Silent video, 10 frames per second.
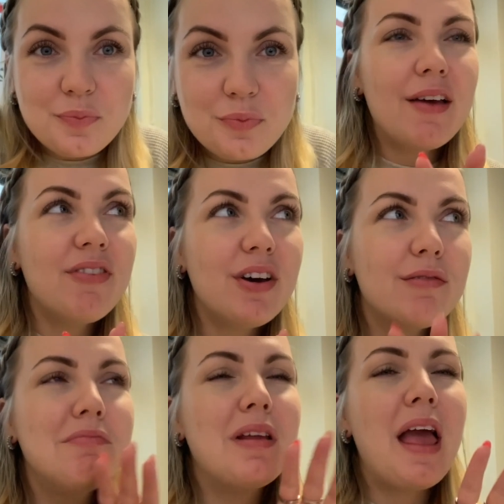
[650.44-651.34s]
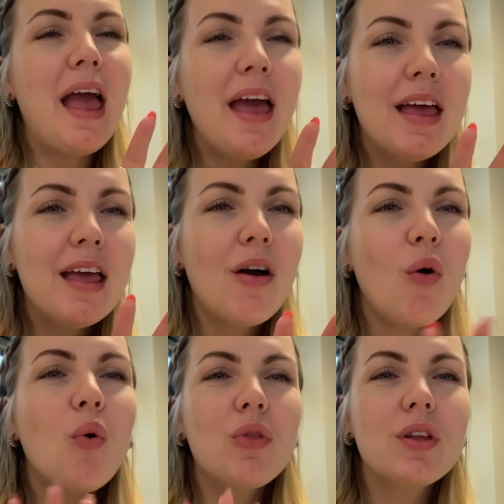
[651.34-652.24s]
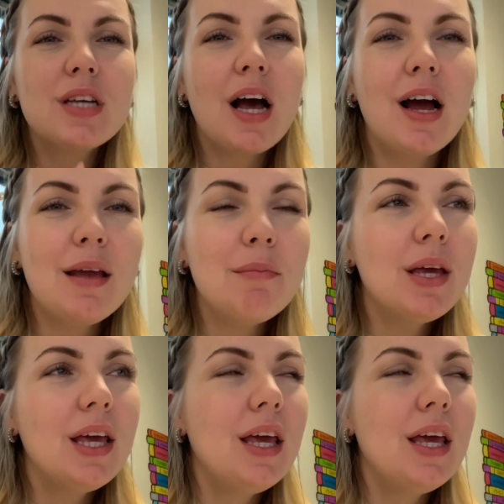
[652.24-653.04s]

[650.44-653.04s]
Uh. Feel meh all the time.